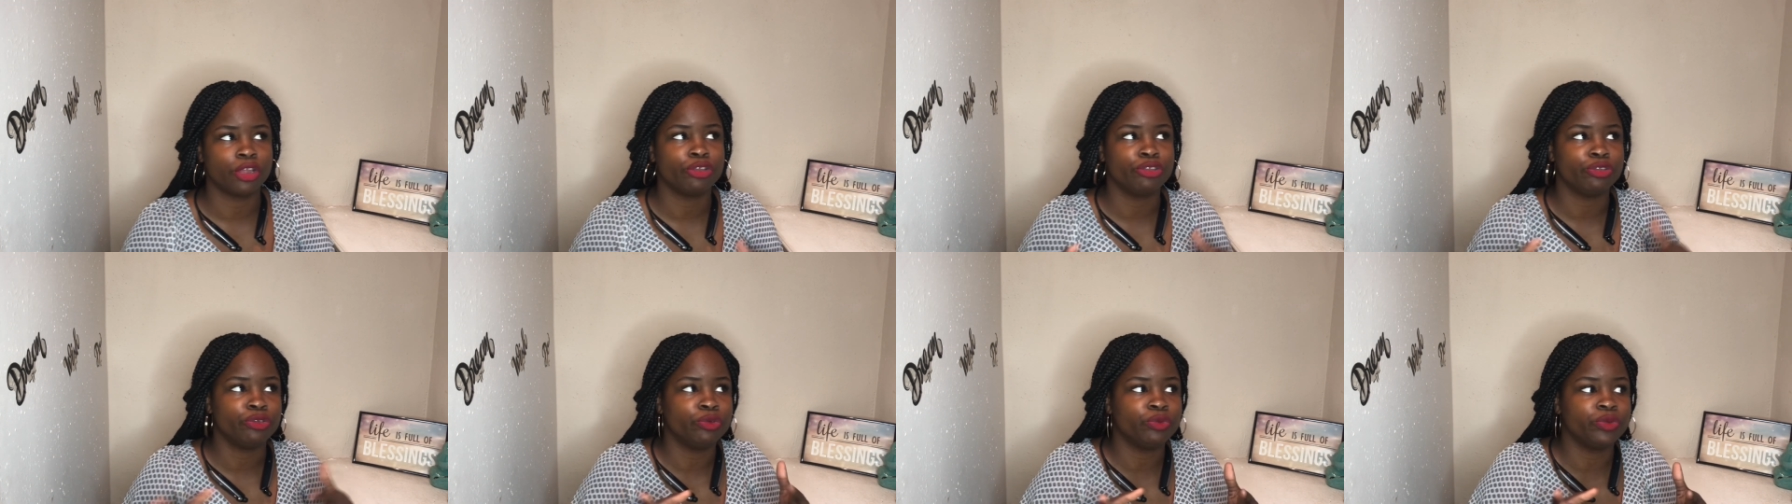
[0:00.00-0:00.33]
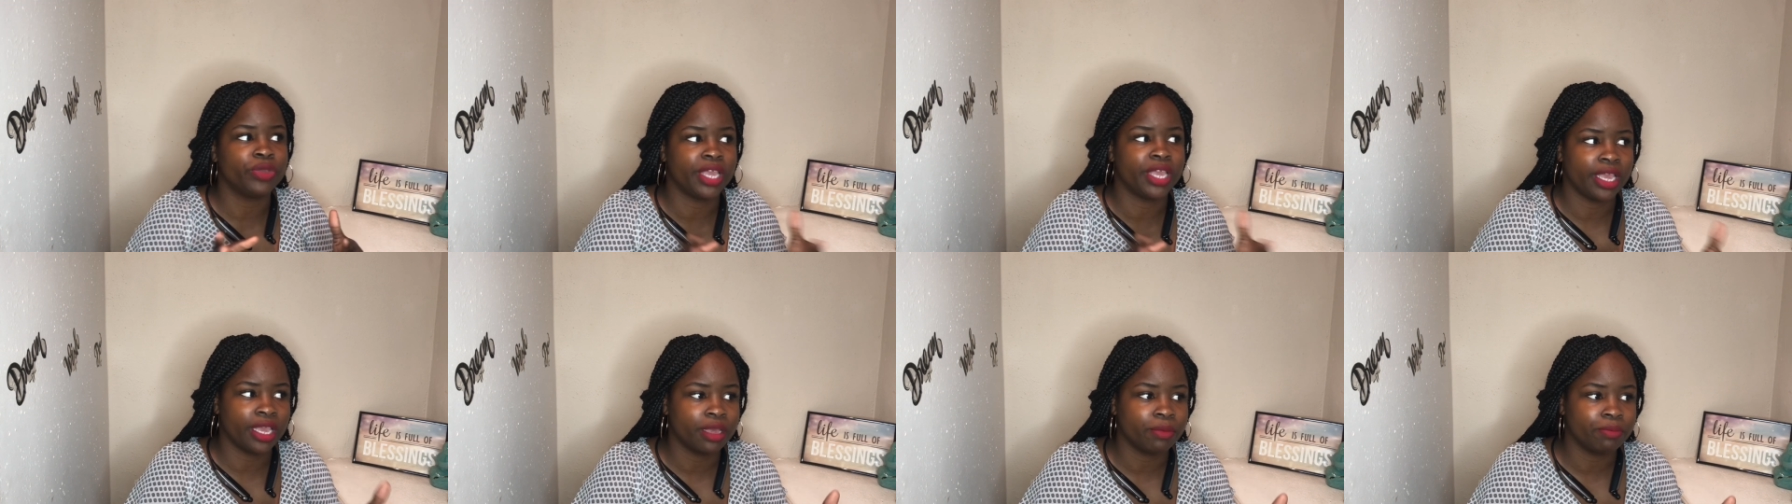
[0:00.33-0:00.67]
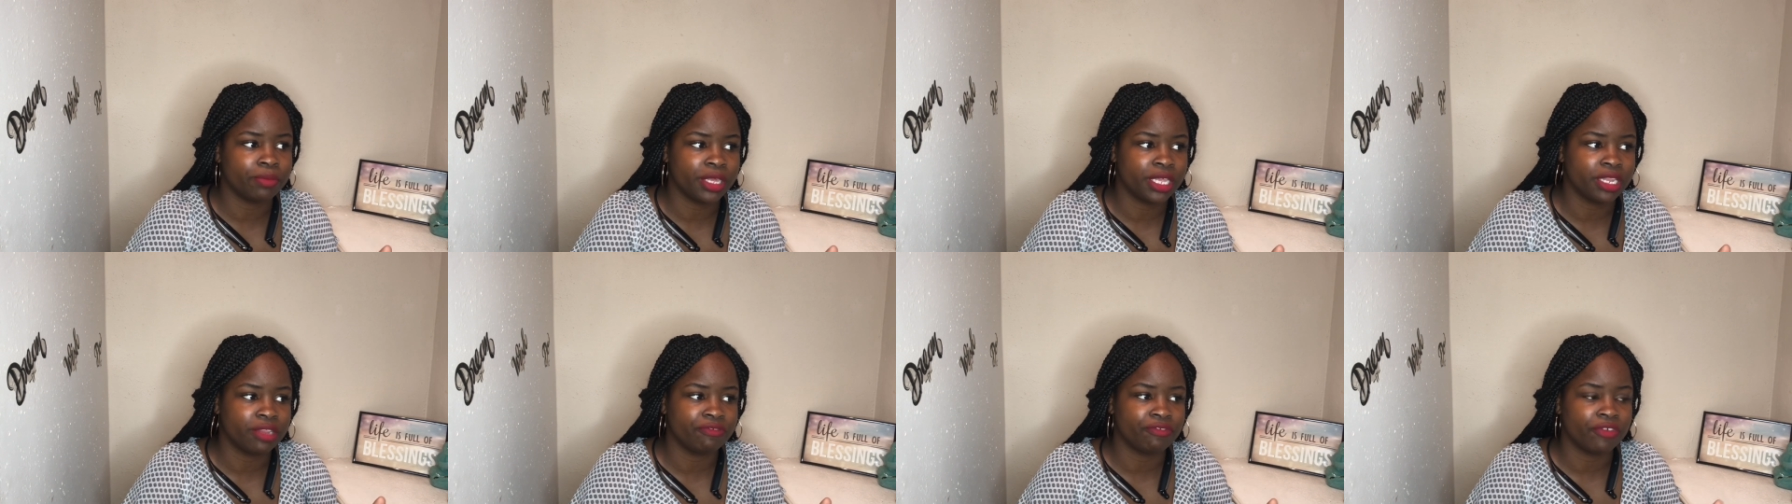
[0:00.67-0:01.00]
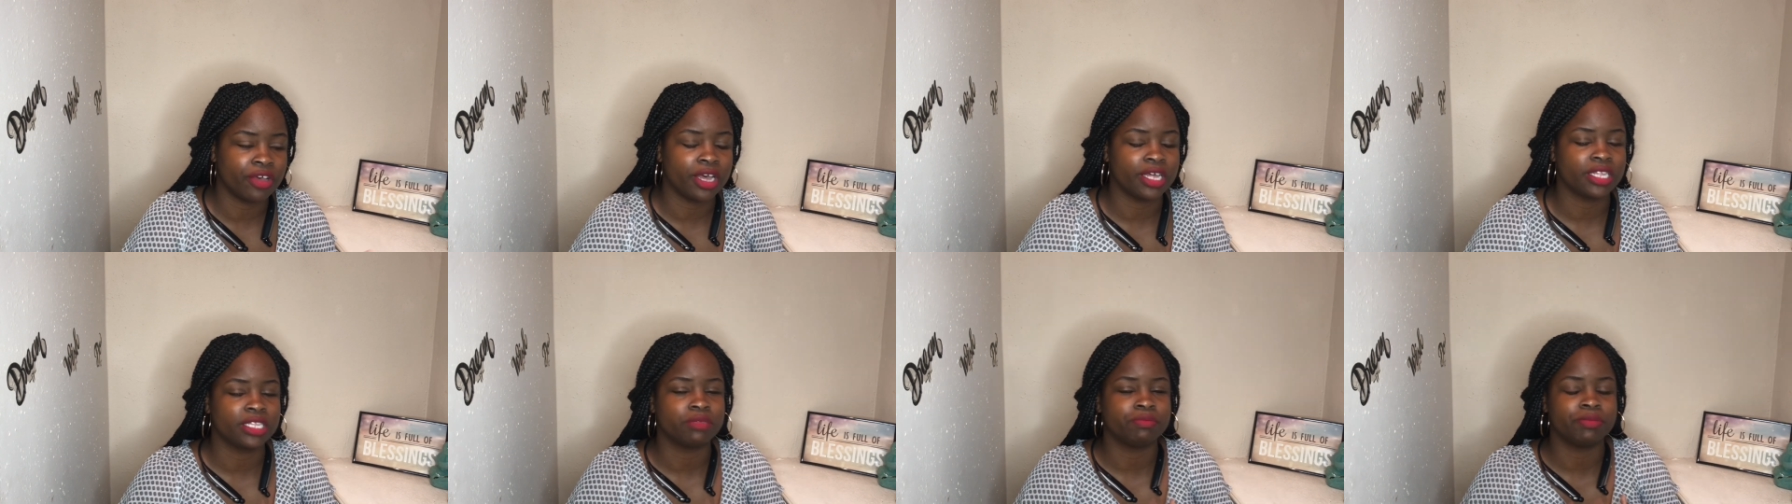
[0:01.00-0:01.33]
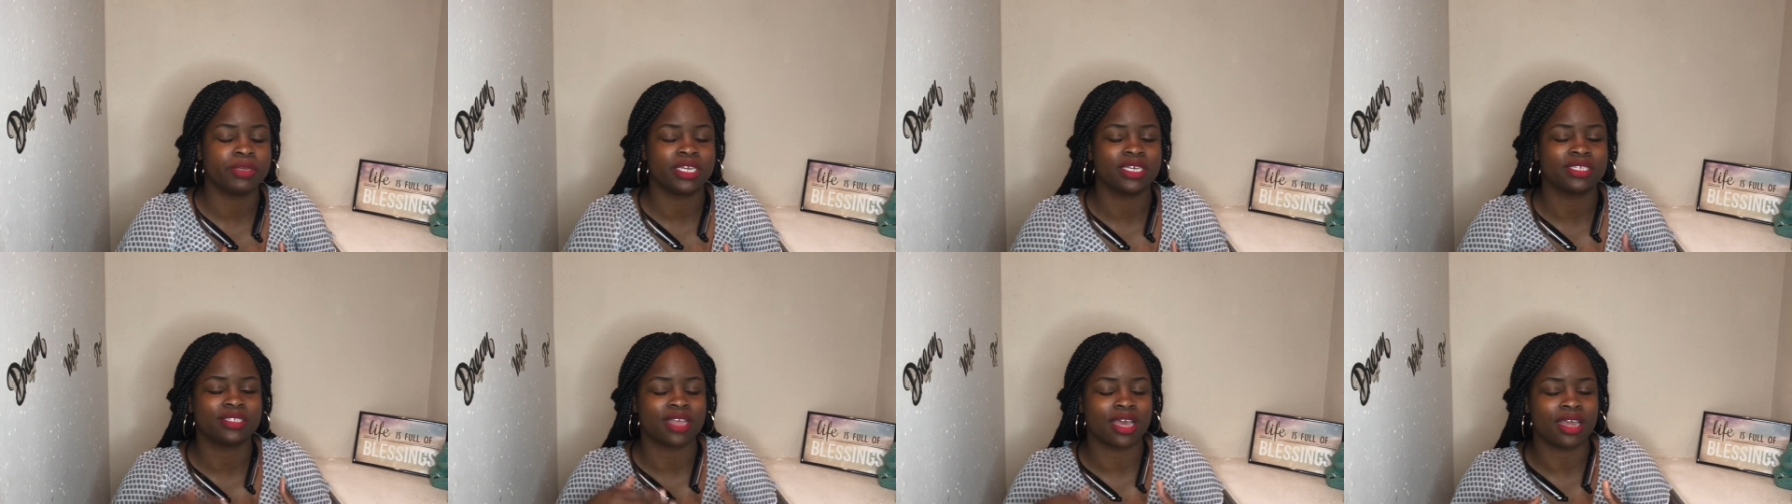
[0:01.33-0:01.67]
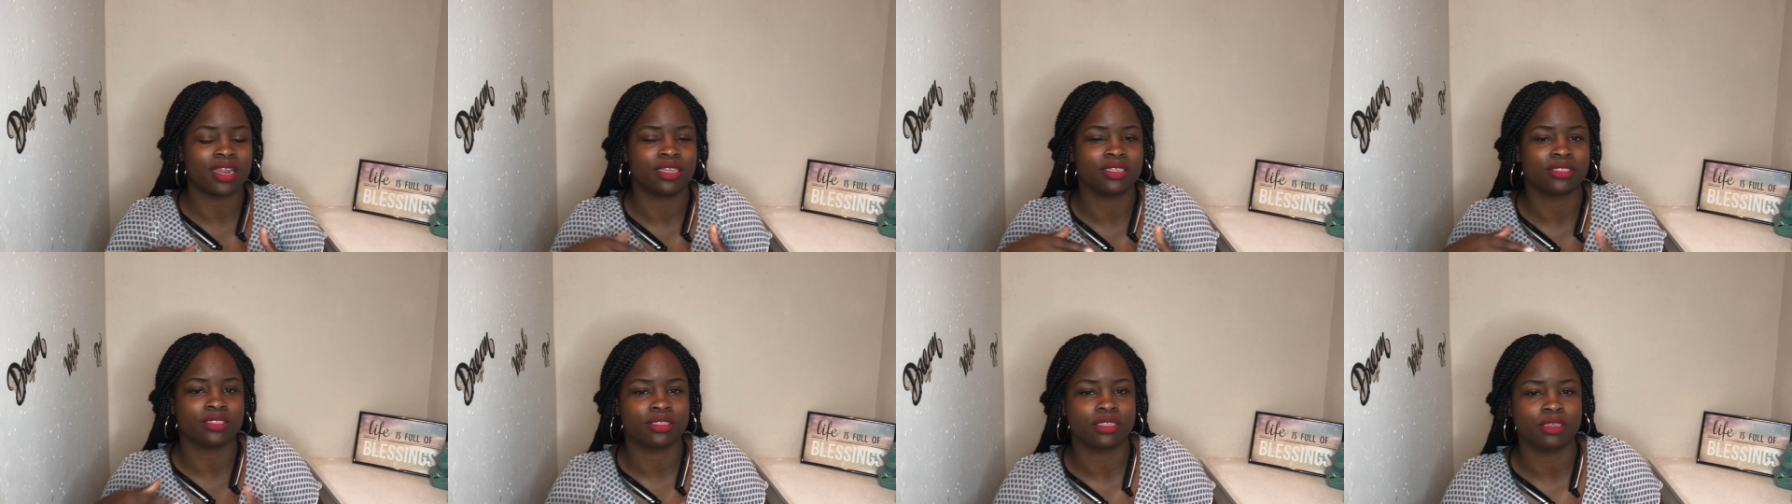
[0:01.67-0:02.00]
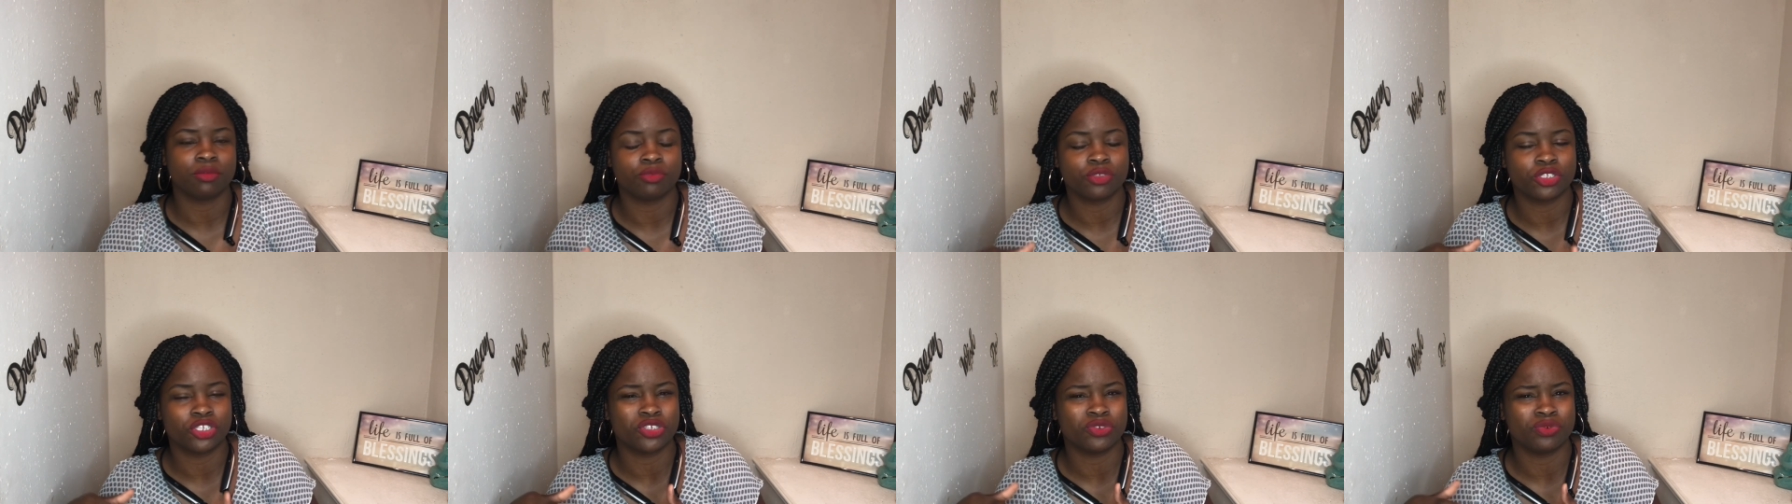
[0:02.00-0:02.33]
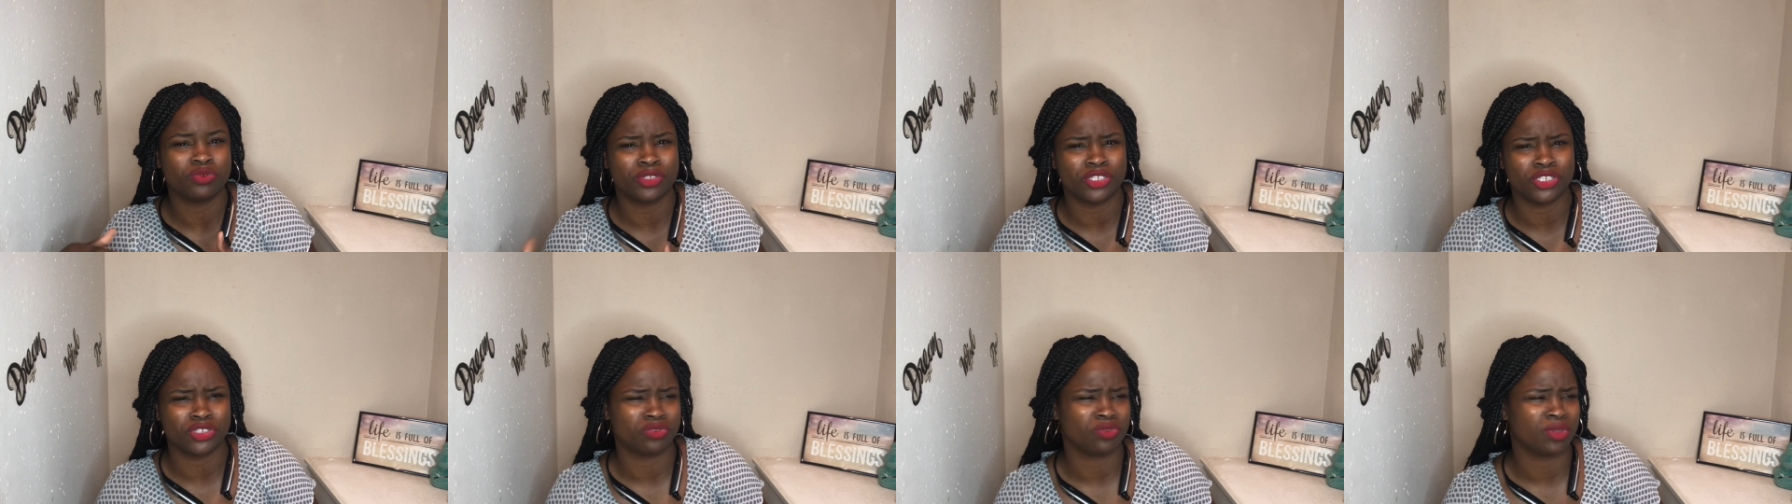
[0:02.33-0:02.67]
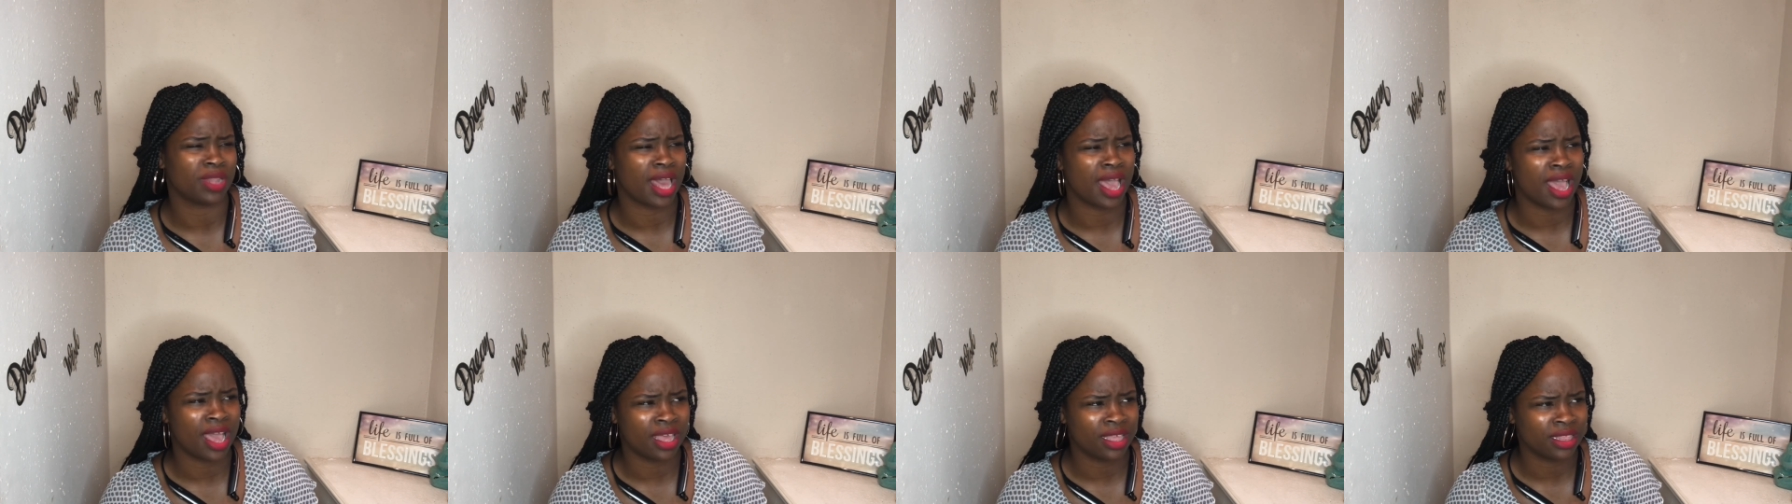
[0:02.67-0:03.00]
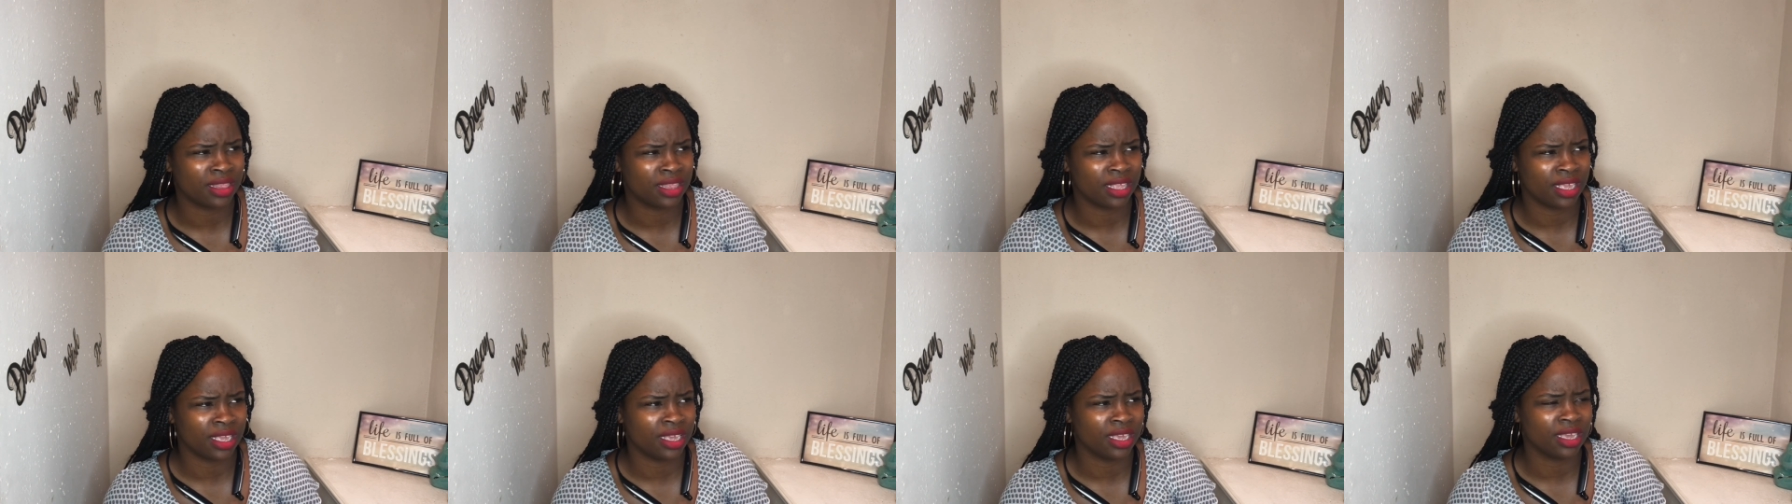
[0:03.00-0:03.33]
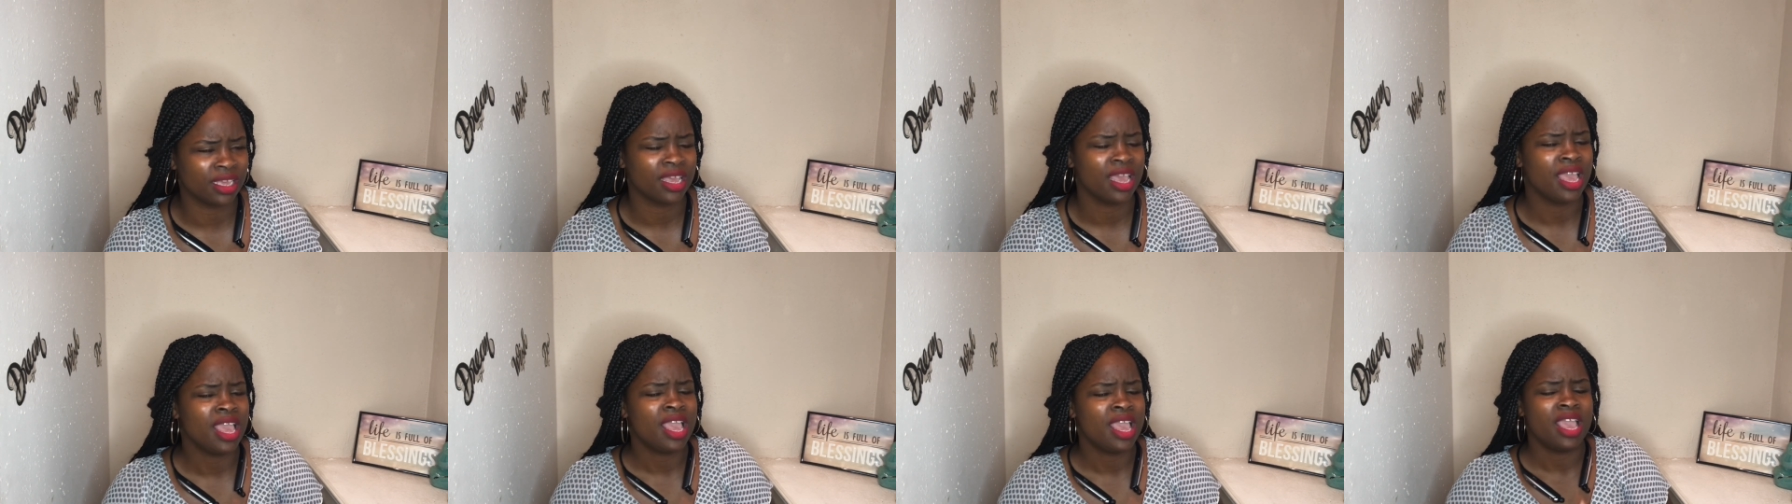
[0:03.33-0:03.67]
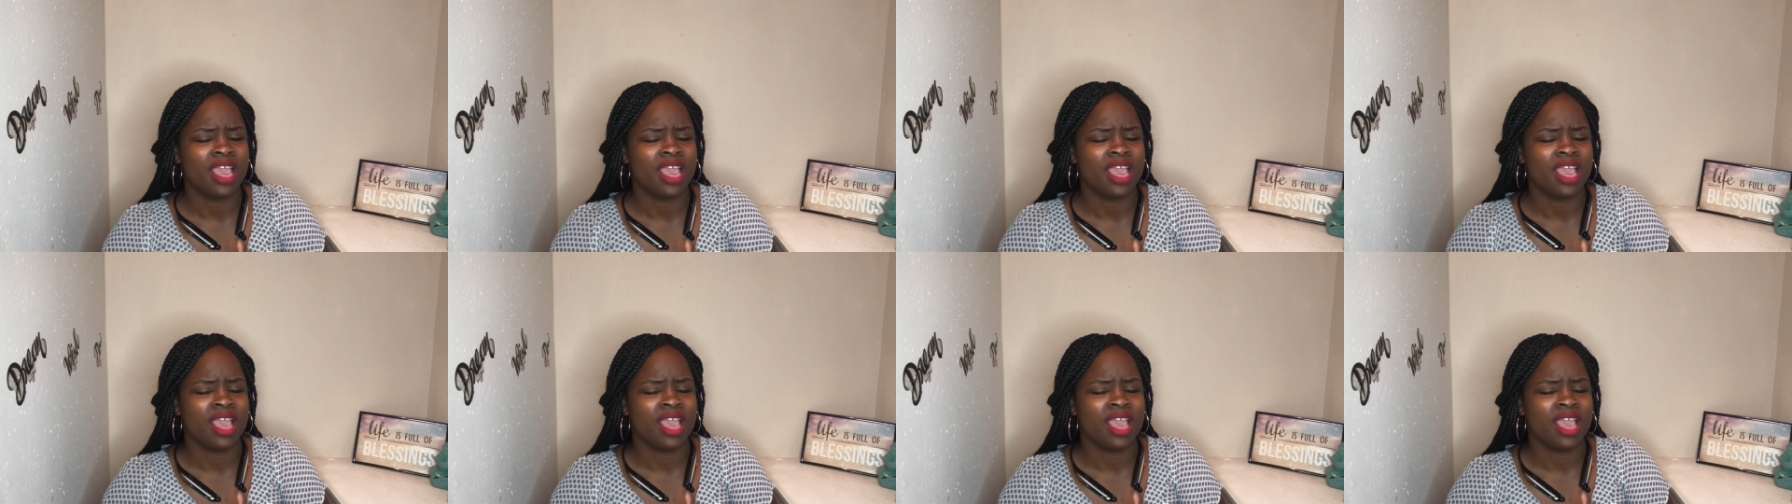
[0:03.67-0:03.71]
no, you can't be the father because I didn't sleep with you in July, I think.